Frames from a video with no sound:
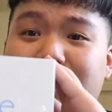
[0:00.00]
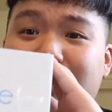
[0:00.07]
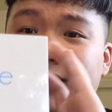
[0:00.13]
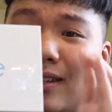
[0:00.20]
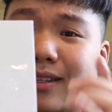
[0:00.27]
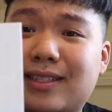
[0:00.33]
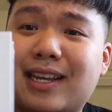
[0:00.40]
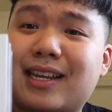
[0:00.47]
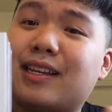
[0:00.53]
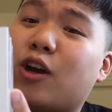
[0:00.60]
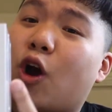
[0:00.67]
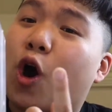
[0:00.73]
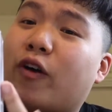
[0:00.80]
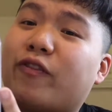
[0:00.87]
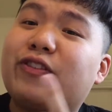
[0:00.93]
This
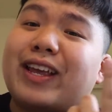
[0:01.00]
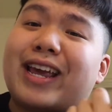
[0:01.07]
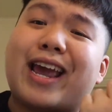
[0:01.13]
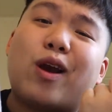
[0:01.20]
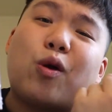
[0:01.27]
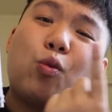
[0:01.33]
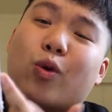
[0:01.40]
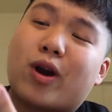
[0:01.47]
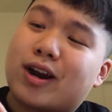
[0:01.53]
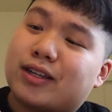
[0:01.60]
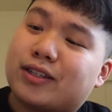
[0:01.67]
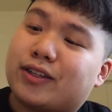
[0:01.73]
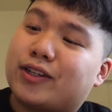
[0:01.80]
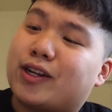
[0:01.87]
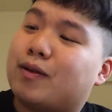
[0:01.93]
thing, hopefully it
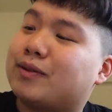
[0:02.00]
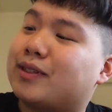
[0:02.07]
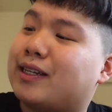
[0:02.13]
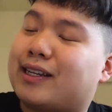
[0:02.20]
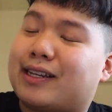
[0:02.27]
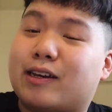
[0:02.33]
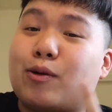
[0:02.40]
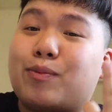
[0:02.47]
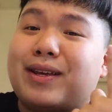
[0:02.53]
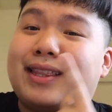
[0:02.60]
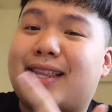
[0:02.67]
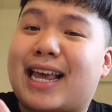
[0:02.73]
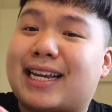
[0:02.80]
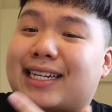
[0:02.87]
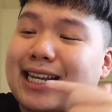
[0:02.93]
works, you know what I'm saying? It'll be
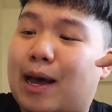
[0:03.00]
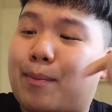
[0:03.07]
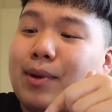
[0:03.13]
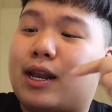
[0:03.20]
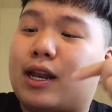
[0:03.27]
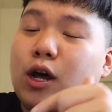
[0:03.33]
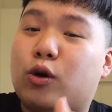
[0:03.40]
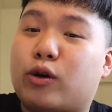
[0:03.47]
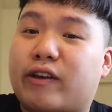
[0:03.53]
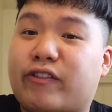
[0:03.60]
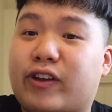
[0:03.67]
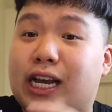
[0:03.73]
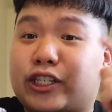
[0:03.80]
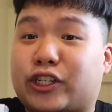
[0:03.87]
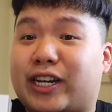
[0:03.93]
linked down below if
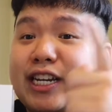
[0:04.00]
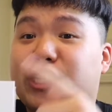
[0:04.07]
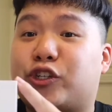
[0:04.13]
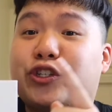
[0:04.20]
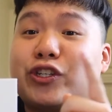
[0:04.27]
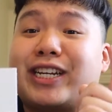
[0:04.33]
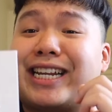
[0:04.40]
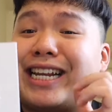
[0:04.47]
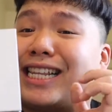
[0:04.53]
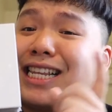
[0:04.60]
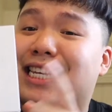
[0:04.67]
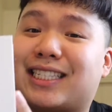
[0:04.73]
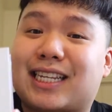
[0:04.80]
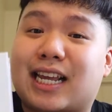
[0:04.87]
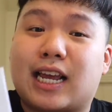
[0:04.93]
you guys are interested in
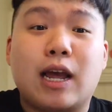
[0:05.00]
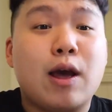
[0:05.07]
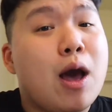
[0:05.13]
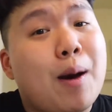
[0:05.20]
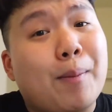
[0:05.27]
this thing.